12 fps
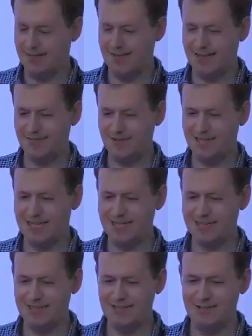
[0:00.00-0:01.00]
uh, very
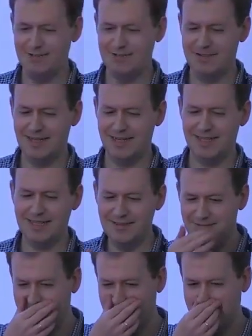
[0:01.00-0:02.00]
keen to
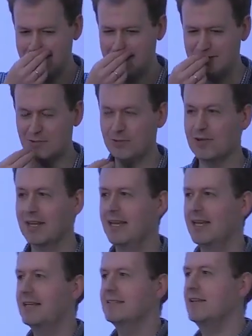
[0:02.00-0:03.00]
give you guys this talk.
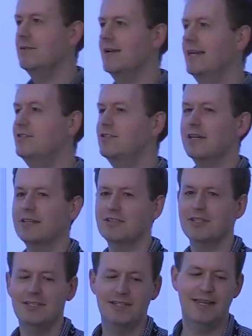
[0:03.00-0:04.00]
So
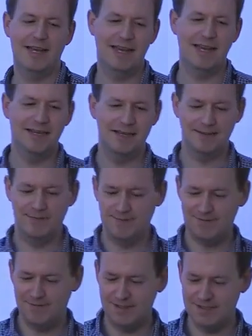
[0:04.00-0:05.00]
introduction,
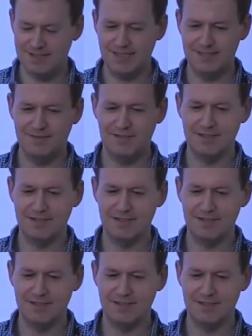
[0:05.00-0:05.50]
um, first things